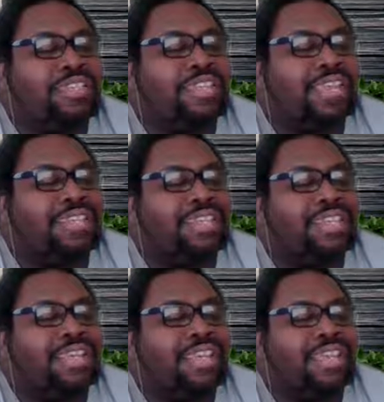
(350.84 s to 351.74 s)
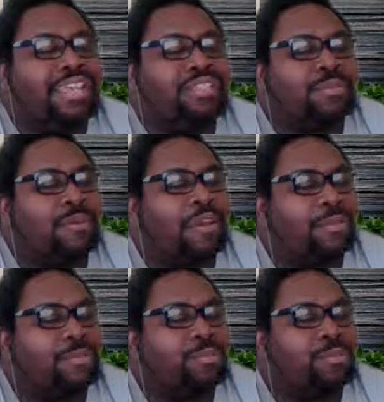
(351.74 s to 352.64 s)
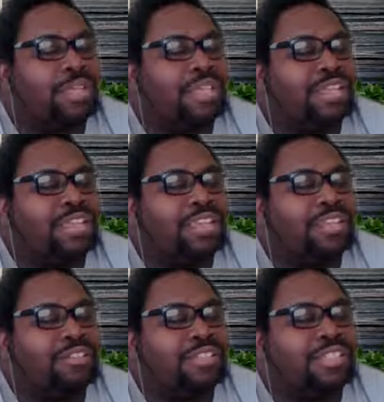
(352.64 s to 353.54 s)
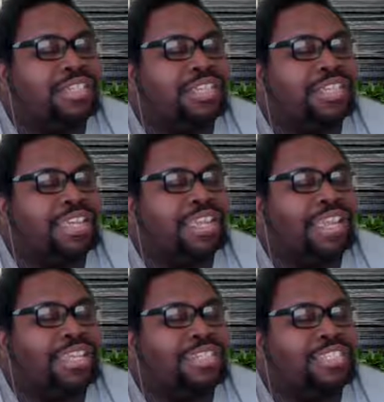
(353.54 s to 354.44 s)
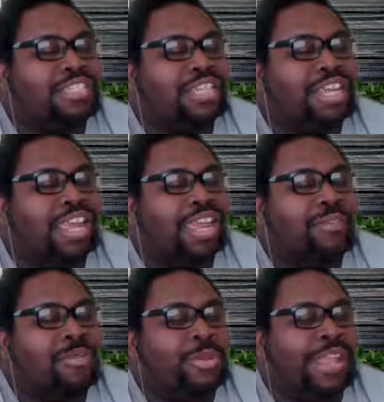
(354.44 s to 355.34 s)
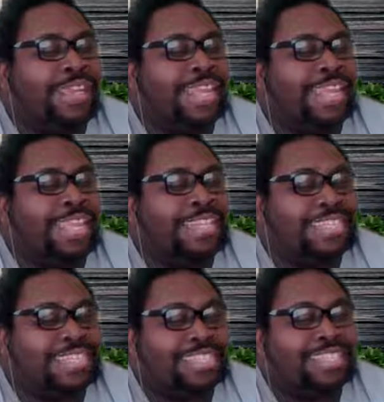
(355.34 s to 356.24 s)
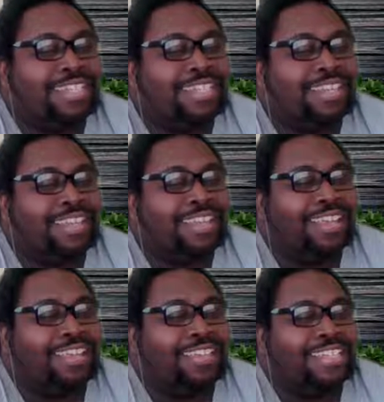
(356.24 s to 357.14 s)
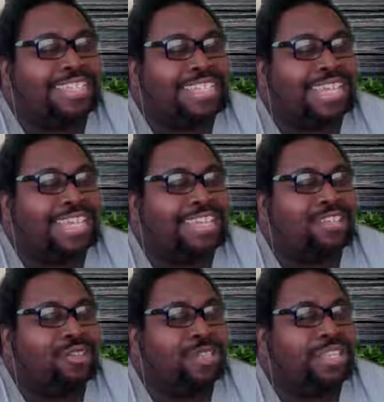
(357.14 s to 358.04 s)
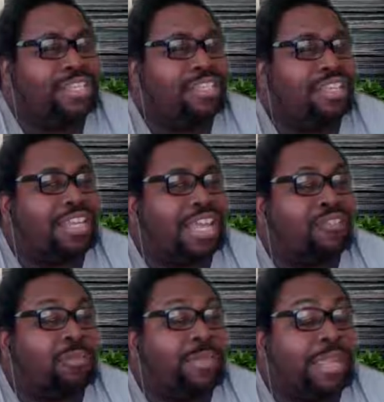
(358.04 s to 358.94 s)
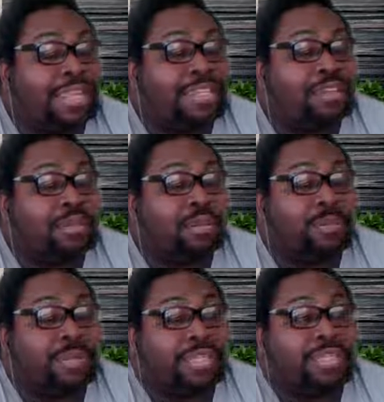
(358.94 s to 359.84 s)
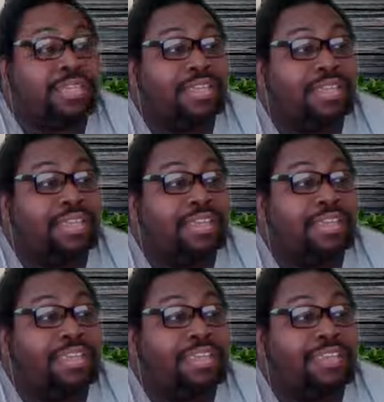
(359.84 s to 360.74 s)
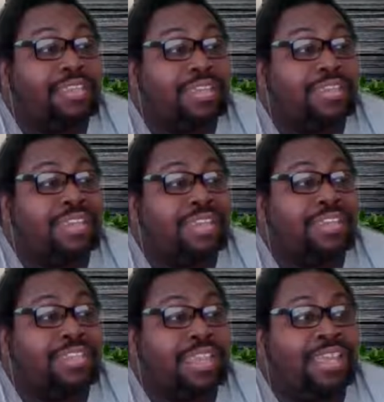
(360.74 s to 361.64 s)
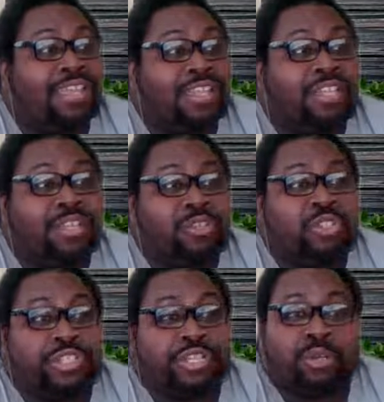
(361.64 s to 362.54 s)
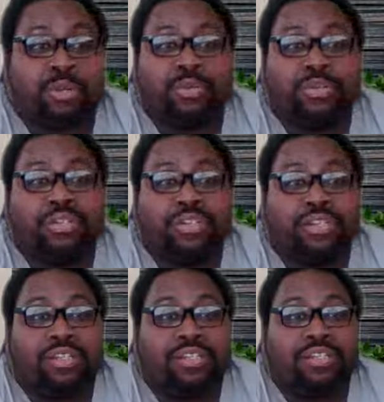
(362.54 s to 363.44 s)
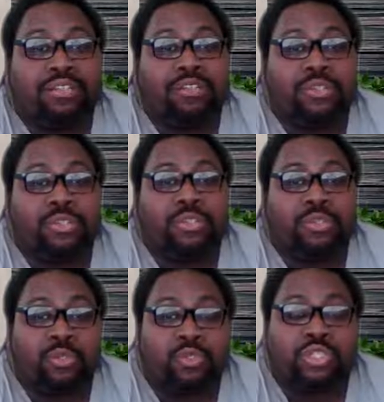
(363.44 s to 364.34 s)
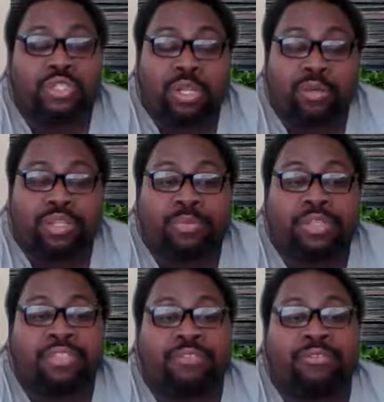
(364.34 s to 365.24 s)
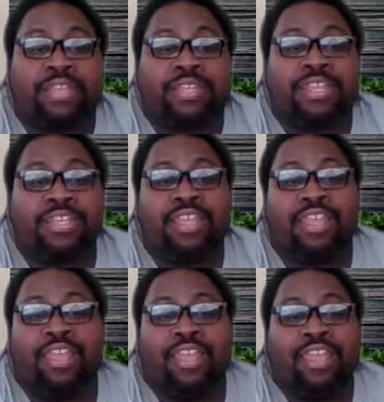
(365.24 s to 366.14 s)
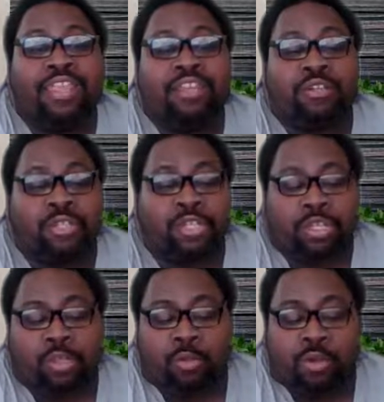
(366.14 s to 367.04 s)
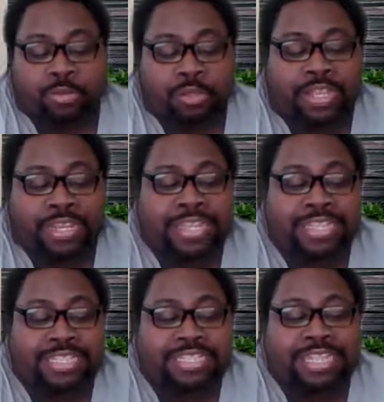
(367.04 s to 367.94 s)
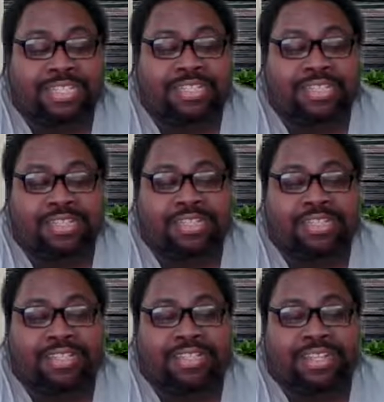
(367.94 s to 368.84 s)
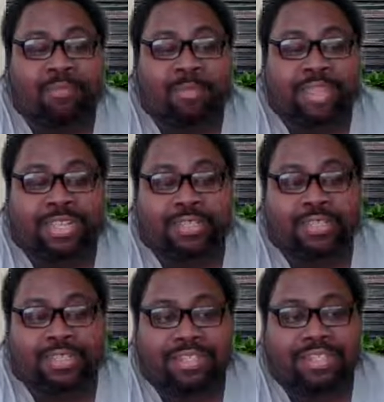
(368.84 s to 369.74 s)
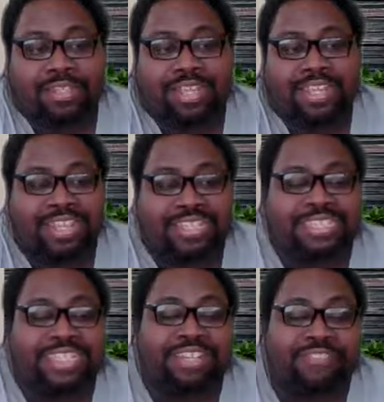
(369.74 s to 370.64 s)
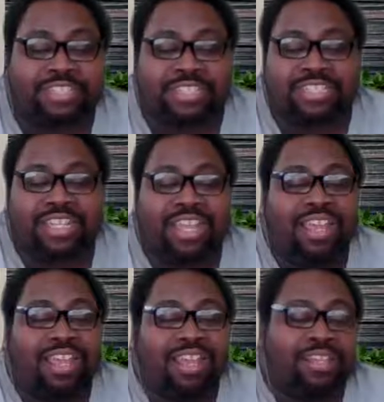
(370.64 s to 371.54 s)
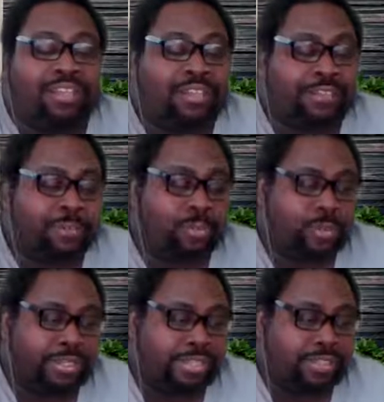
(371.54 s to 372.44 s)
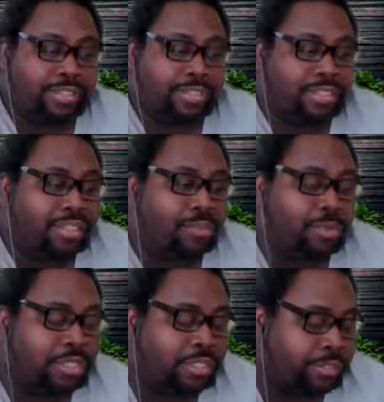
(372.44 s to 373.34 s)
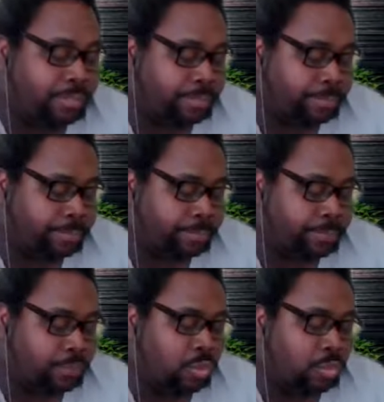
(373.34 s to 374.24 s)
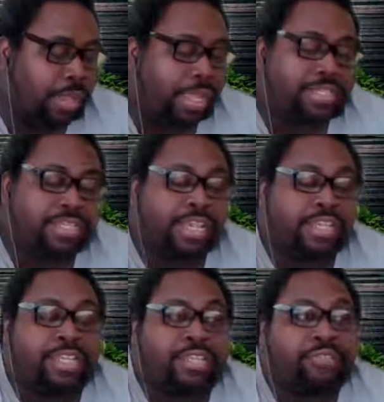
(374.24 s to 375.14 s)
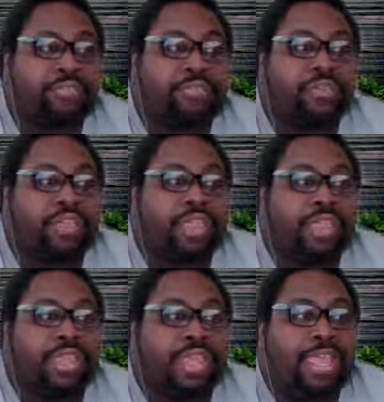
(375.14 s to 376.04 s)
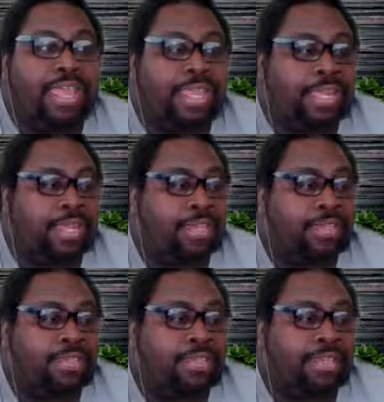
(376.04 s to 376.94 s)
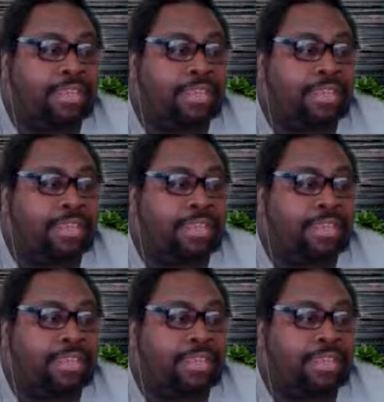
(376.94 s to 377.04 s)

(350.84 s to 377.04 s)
that is a problem, is if you got that itch to say, could I ever make it in WWE? Then you should go. You should go because of the fact that you always don't have the itch that can I make it. It's the same reason when Drew McIntyre left and